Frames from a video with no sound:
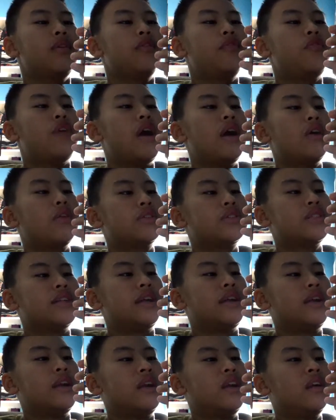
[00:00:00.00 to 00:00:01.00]
File
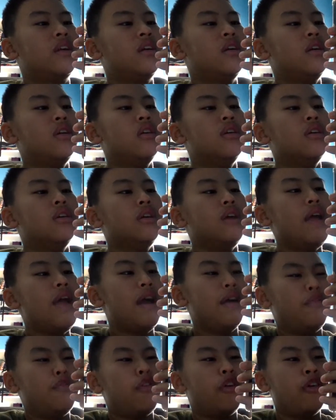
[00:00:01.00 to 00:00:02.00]
sharing.
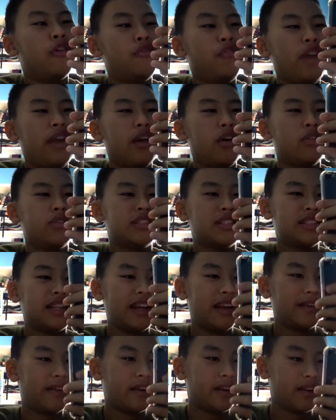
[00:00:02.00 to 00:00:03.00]
File
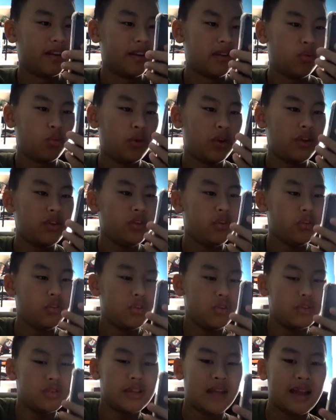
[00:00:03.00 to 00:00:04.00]
sharing. When you
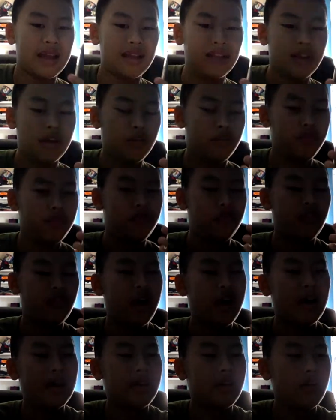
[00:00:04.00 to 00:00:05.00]
use iCloud
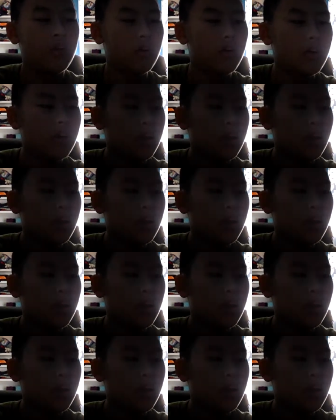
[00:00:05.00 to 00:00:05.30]
file